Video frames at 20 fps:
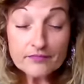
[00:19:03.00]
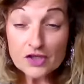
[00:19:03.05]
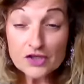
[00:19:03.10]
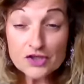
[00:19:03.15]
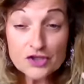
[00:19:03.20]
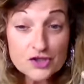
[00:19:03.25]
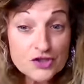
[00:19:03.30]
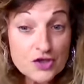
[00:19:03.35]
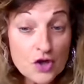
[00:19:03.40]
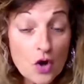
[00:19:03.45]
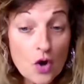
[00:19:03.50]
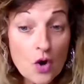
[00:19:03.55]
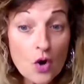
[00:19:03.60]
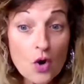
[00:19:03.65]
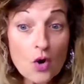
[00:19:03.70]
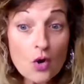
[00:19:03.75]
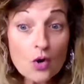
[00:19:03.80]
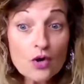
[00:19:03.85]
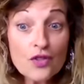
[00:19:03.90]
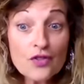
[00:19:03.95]
just
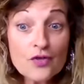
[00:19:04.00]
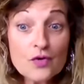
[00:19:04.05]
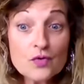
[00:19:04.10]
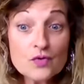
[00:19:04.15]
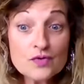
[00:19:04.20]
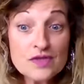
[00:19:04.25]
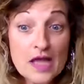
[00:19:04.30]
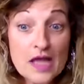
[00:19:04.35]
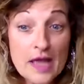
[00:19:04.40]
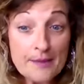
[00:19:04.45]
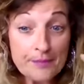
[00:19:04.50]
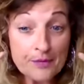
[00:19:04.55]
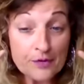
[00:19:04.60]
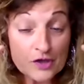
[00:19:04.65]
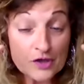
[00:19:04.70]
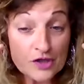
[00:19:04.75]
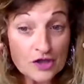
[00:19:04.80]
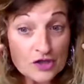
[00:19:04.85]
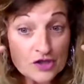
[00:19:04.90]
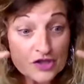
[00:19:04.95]
all those.
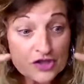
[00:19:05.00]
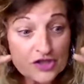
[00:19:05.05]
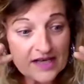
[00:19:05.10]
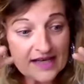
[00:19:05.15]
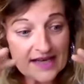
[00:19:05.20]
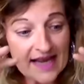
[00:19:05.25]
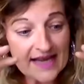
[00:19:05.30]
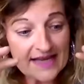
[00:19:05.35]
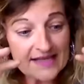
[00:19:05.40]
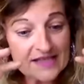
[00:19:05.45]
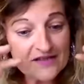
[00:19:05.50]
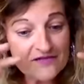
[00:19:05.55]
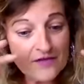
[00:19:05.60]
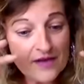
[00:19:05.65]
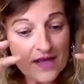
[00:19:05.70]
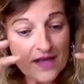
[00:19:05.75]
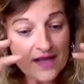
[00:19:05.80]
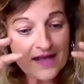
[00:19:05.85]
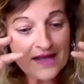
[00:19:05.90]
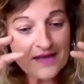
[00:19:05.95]
But you you kind of
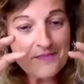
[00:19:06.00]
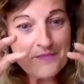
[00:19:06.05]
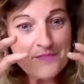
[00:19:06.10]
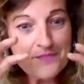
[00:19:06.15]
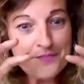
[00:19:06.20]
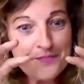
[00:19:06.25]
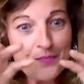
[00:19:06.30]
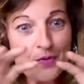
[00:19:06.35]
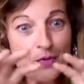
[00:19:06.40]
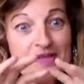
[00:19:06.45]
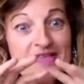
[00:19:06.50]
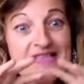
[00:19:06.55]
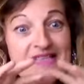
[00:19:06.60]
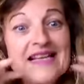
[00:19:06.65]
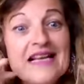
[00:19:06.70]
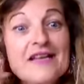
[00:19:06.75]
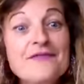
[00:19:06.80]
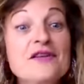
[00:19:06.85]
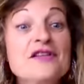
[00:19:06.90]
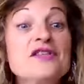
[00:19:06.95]
put
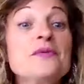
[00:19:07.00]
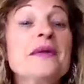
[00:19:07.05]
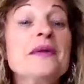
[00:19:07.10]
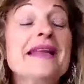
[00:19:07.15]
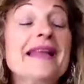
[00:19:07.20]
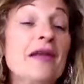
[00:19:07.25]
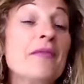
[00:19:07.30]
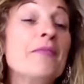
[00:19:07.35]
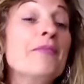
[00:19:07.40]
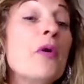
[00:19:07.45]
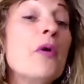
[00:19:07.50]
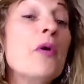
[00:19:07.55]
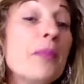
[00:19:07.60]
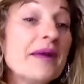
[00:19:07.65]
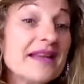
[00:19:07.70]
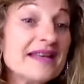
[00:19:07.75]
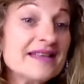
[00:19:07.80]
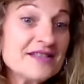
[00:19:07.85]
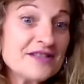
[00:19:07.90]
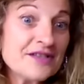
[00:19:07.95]
yourself into a little bubble
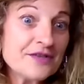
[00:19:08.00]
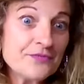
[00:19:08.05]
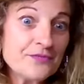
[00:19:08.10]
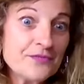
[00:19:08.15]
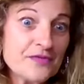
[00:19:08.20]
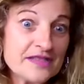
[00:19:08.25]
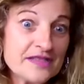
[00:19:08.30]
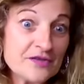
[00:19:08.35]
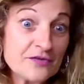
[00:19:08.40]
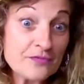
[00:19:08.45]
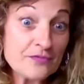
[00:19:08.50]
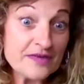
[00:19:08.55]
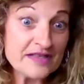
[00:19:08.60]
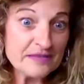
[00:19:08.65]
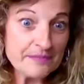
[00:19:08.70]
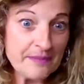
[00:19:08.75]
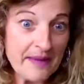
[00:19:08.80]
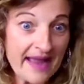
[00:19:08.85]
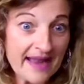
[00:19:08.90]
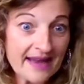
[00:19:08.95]
in some some
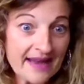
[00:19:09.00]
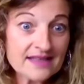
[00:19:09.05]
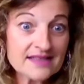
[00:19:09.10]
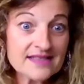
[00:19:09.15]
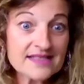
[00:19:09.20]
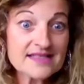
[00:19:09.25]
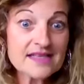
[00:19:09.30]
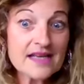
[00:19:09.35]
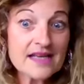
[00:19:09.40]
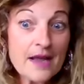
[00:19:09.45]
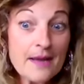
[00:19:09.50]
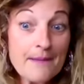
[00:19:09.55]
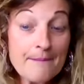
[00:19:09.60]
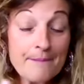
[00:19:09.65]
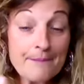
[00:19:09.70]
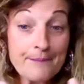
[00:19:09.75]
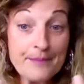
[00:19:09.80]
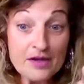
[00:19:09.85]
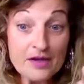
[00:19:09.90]
respects mm-hmm.